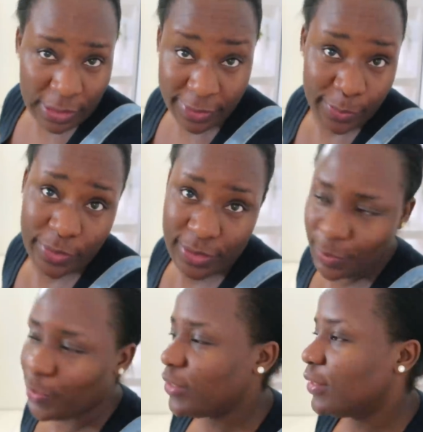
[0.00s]
terrible in
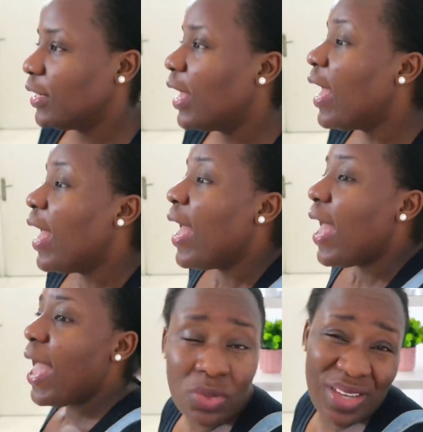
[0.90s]
the morning.
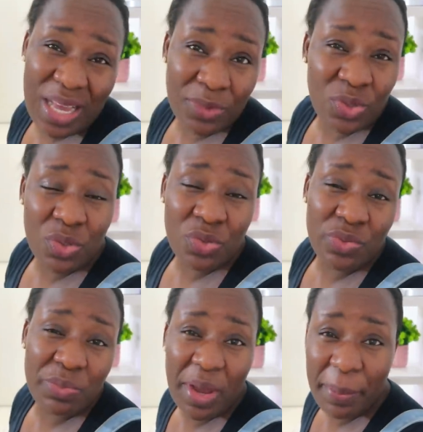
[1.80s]
So yeah, I'm just going
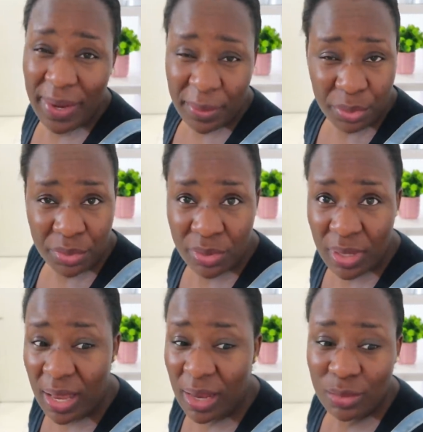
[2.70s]
to read my
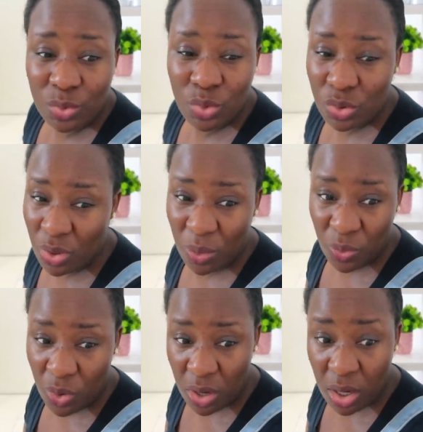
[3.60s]
Bible and do
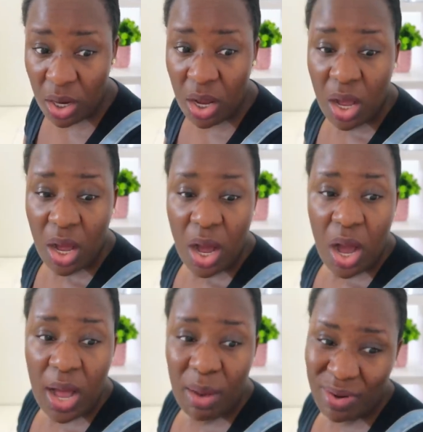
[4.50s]
some work
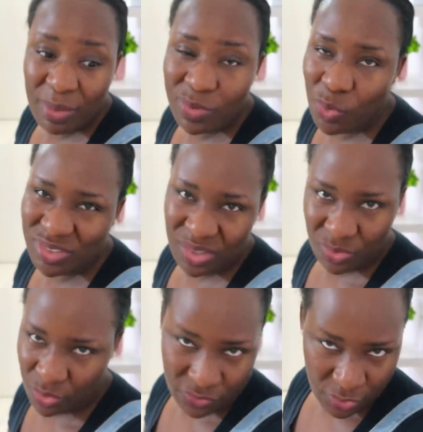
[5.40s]
and probably watch a
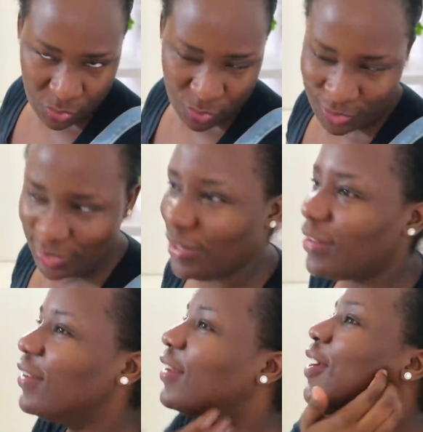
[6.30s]
few videos
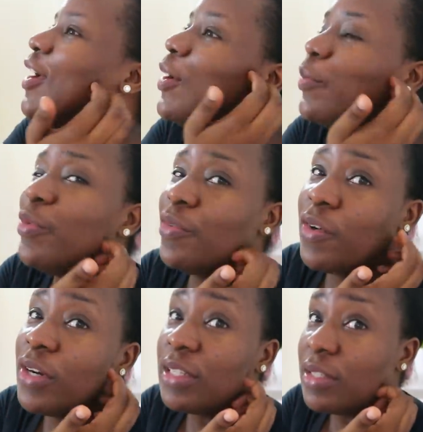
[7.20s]

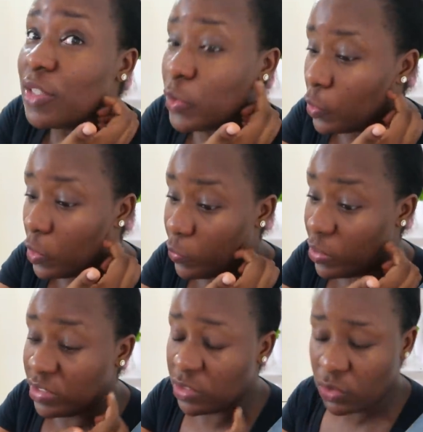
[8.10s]
before it's 6 o'clock,
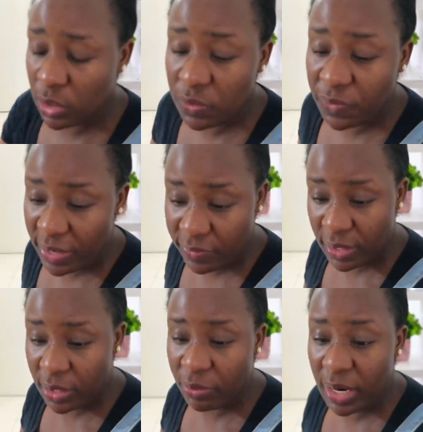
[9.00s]
because it's just 5
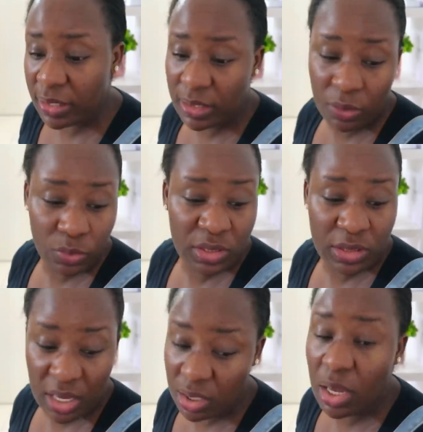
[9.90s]
a.m. right now, which
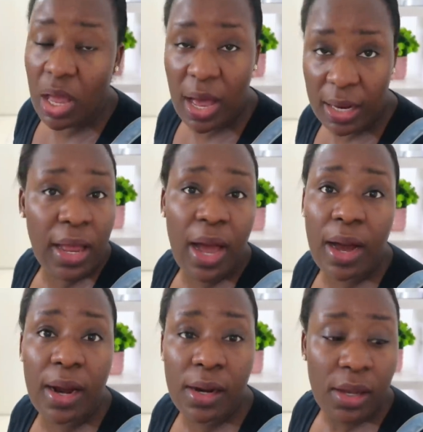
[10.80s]
is like an
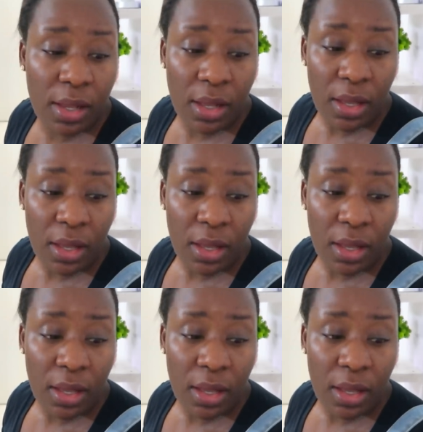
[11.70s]
hour